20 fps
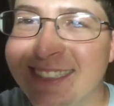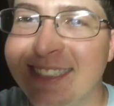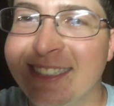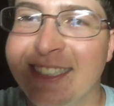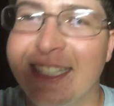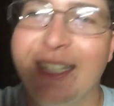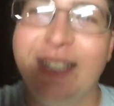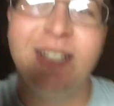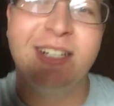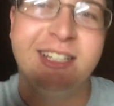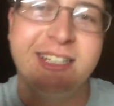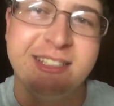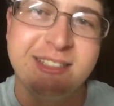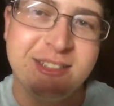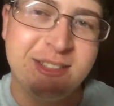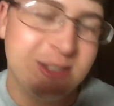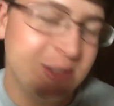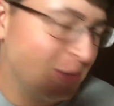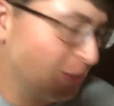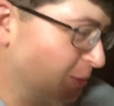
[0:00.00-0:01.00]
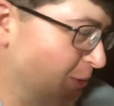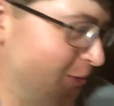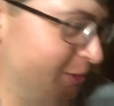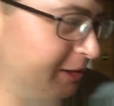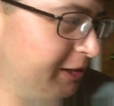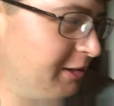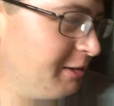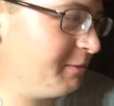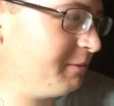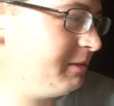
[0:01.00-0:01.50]
serious George
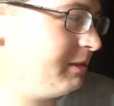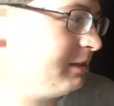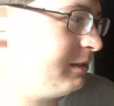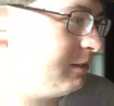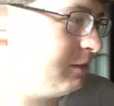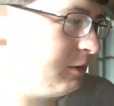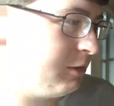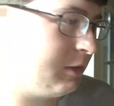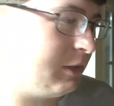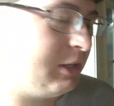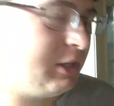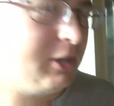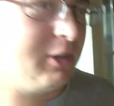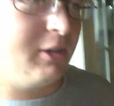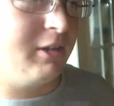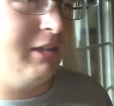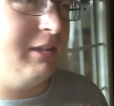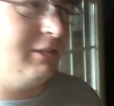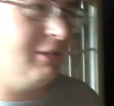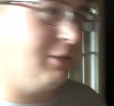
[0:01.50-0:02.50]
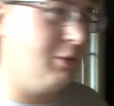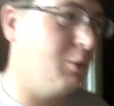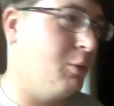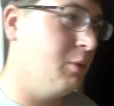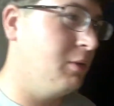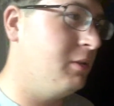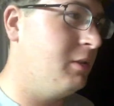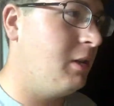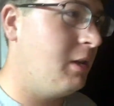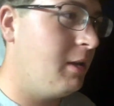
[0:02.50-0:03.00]
here, man, or curious
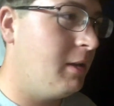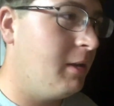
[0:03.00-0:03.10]
George.